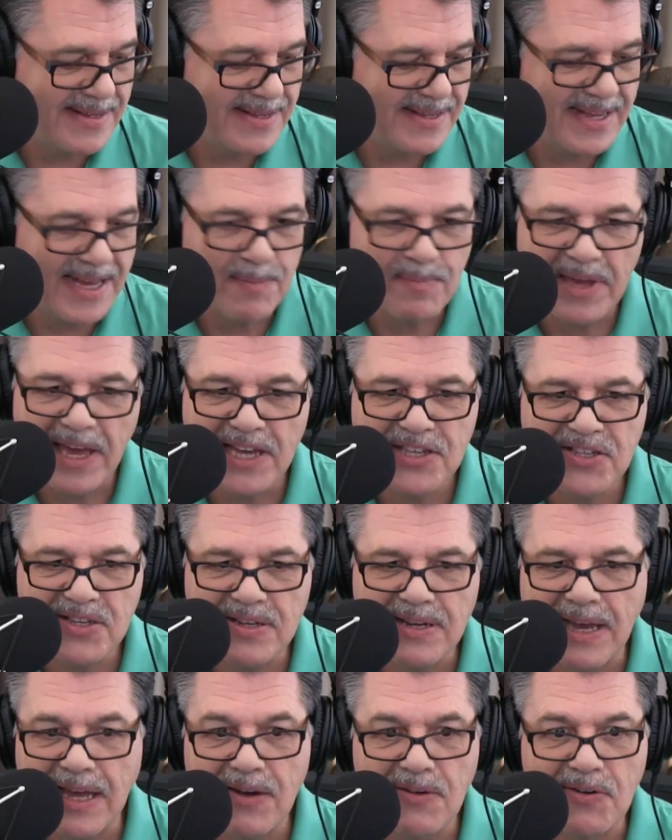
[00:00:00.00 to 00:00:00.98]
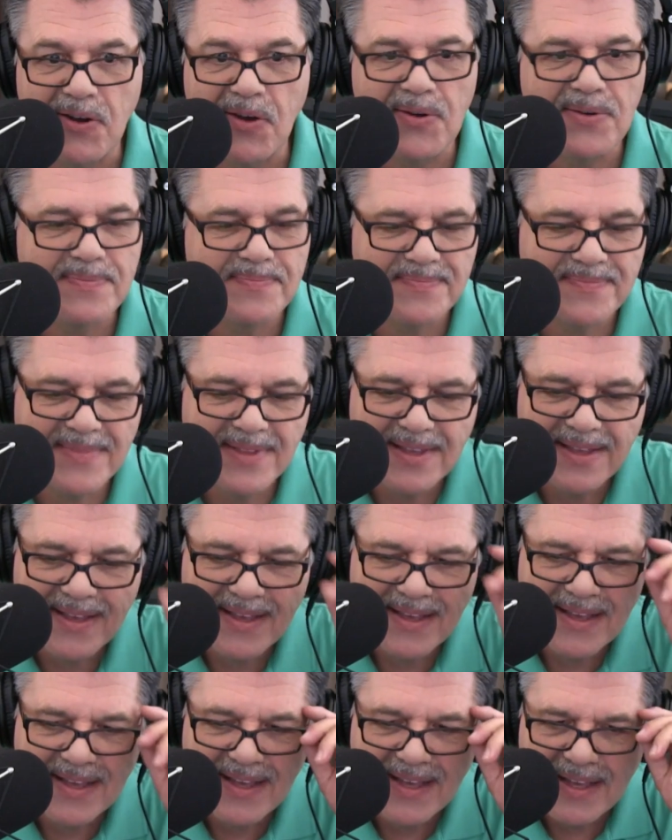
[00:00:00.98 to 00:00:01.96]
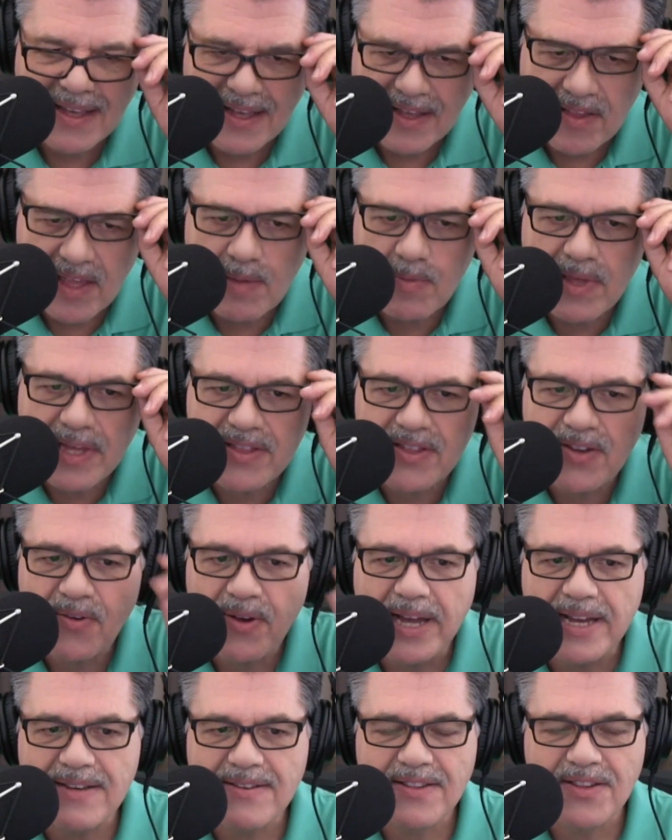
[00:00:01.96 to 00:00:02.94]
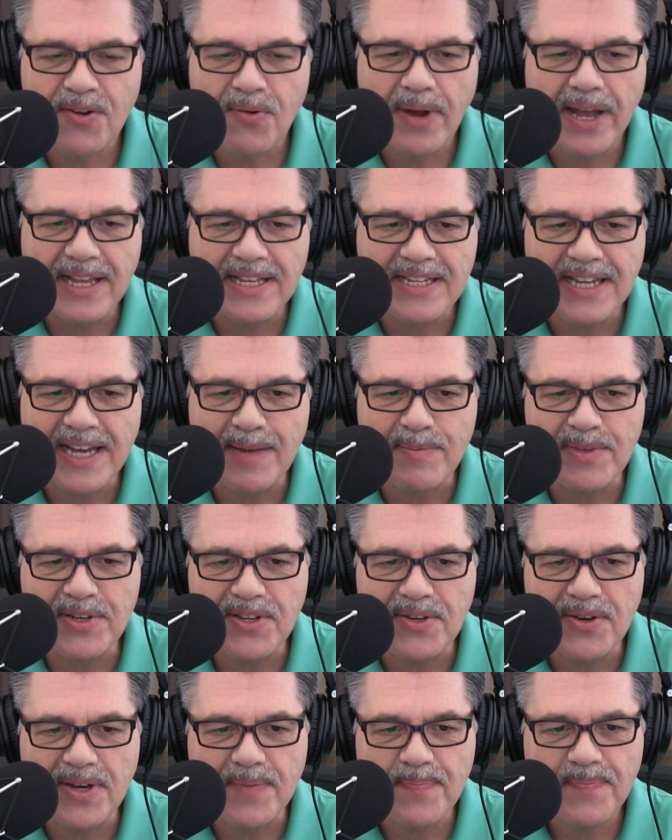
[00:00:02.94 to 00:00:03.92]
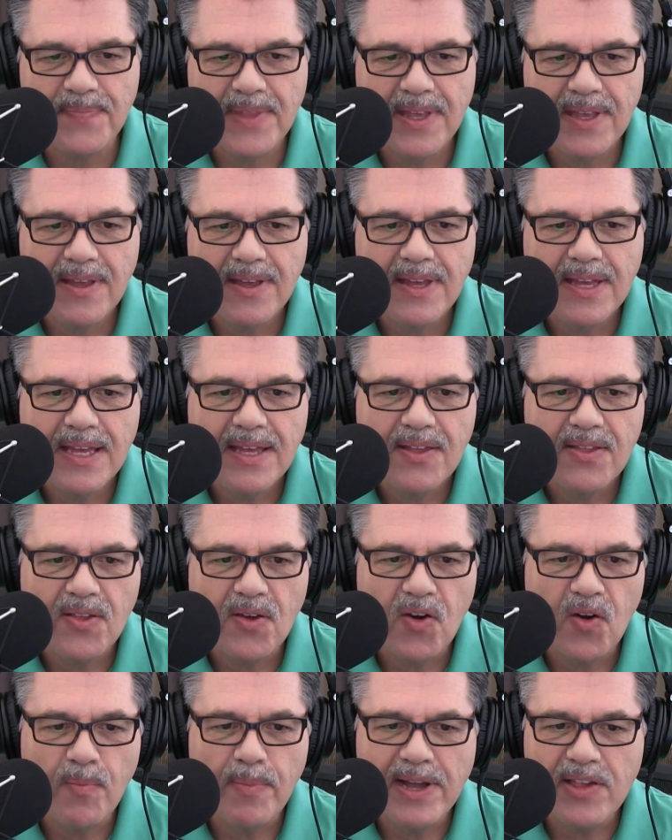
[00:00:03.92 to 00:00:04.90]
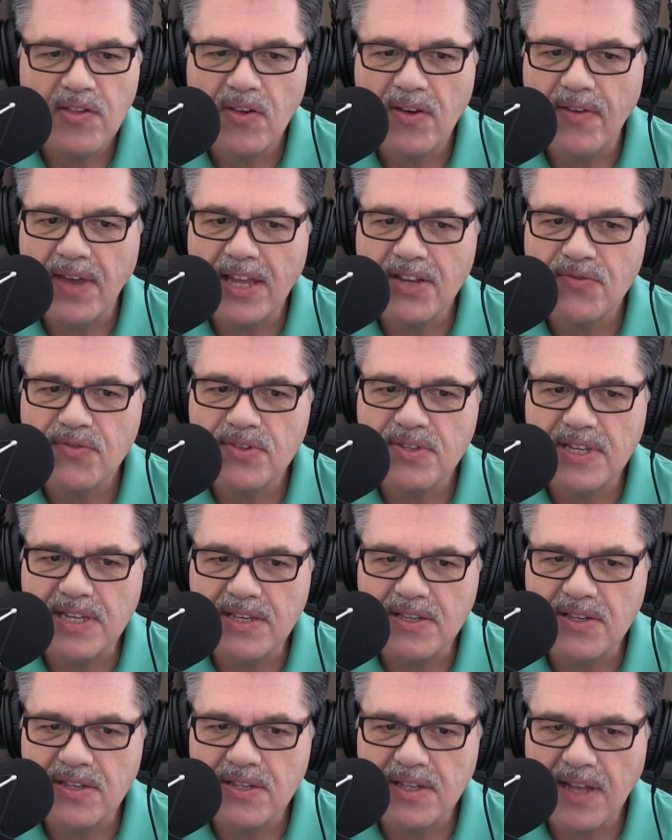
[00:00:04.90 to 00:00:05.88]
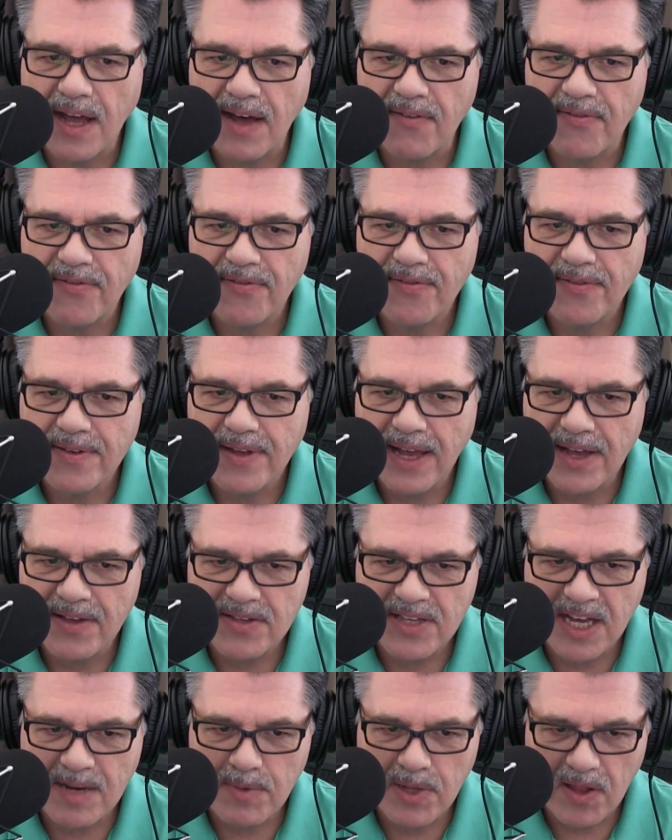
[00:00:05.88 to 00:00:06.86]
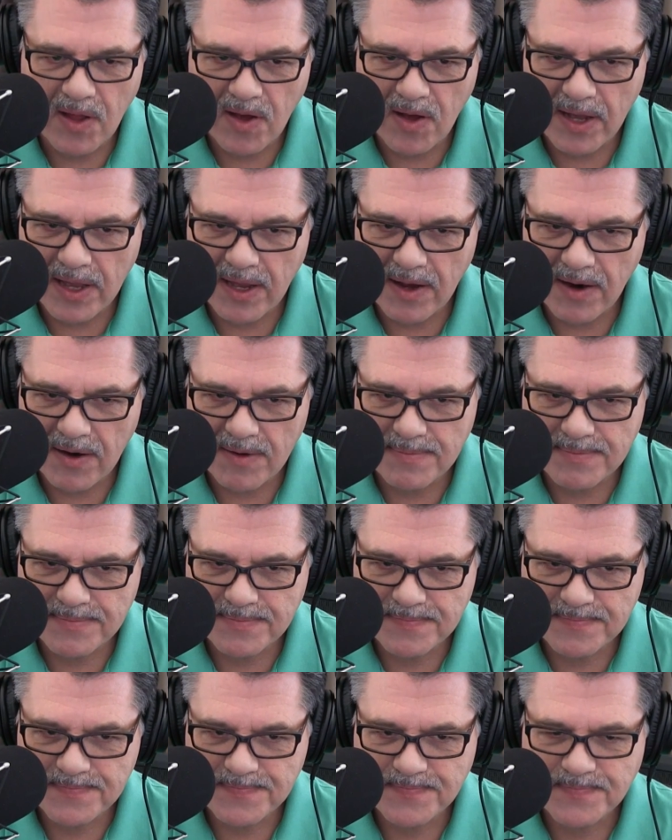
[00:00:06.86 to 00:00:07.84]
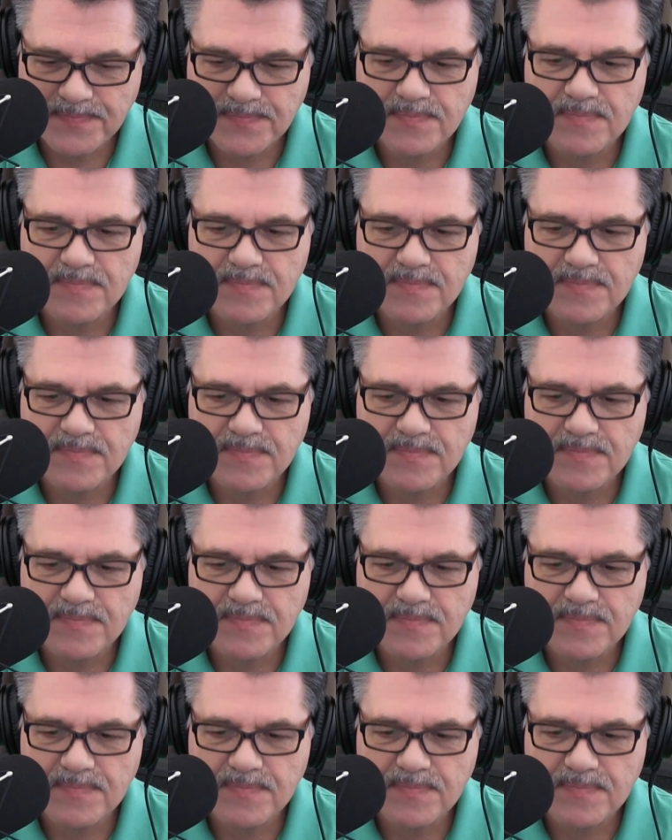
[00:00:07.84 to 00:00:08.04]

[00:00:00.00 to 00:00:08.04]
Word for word: I'm guessing. I don't know. Seems like the right the right time to do it. All right. So a bunch of interesting stuff has come along here. Yeah.